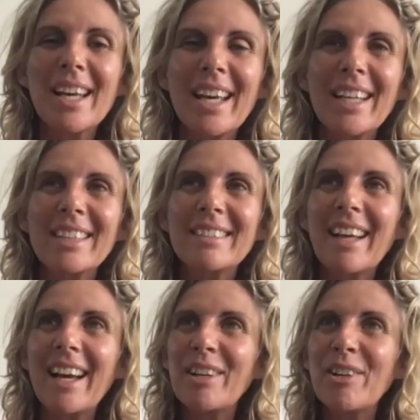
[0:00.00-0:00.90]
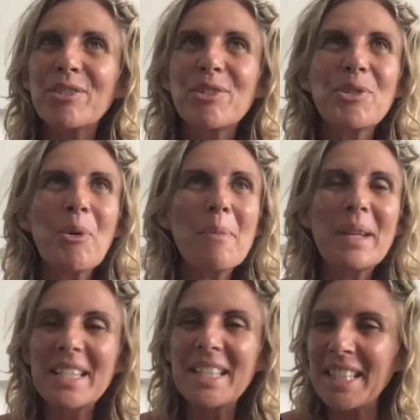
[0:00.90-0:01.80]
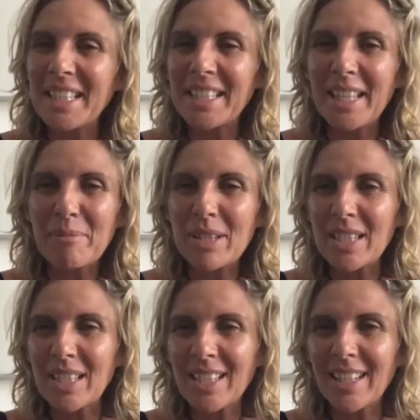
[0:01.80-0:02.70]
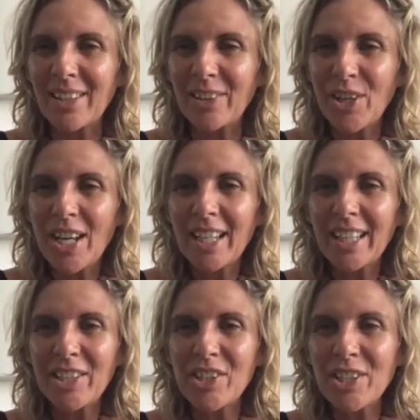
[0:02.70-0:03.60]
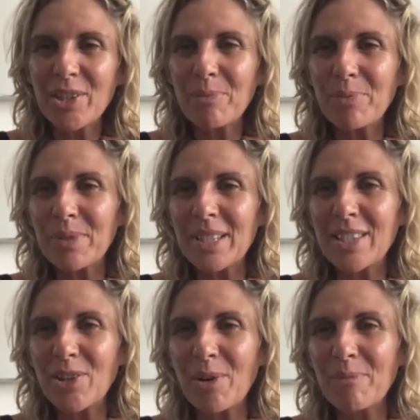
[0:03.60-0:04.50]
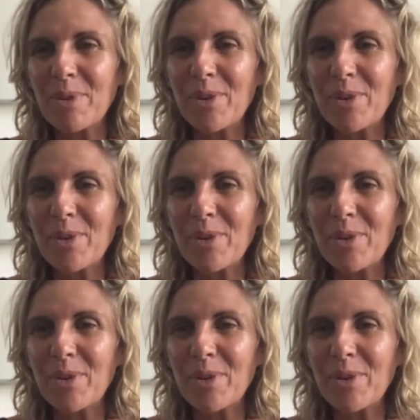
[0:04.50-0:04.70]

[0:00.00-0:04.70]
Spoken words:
And I learned so many things. I'm still catching up with some